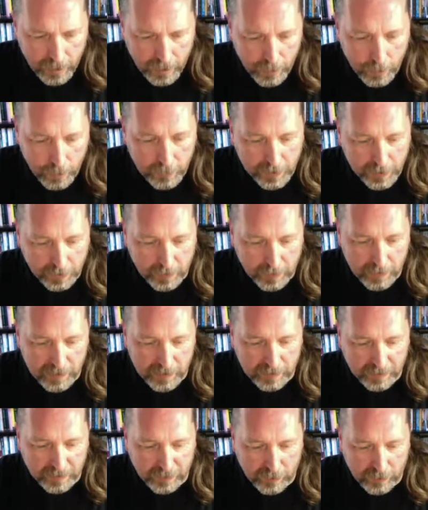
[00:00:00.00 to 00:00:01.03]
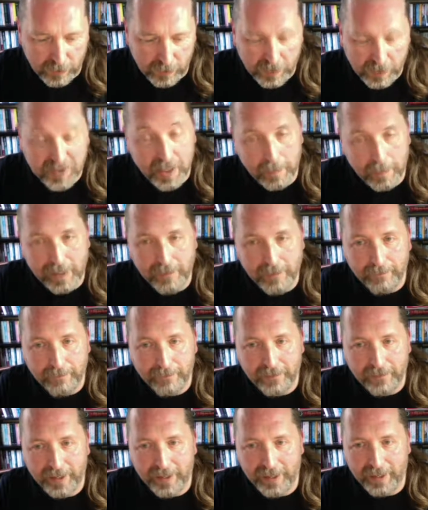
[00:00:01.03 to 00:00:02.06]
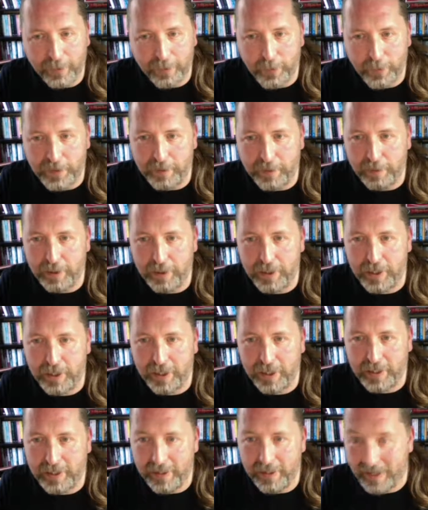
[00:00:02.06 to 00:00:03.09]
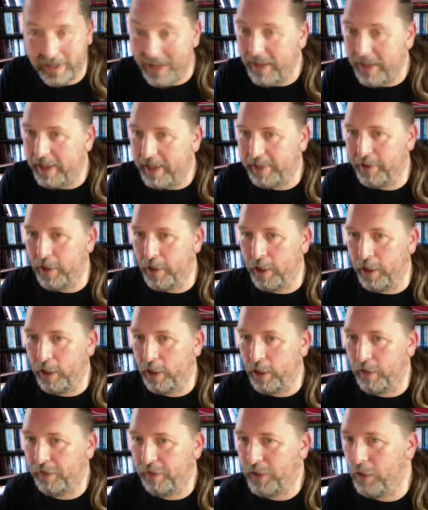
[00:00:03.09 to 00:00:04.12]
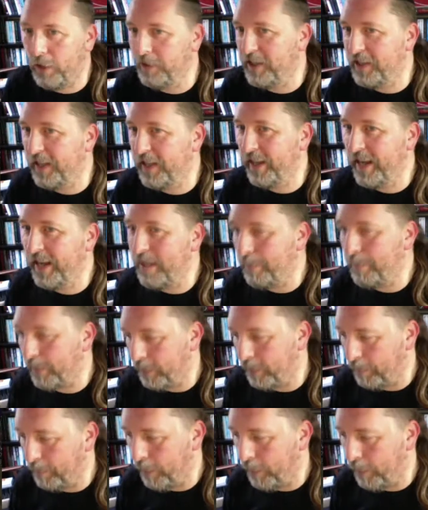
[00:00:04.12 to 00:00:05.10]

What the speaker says: also Crimson for subbing. Always appreciated. There's not a lot of content there, but I'll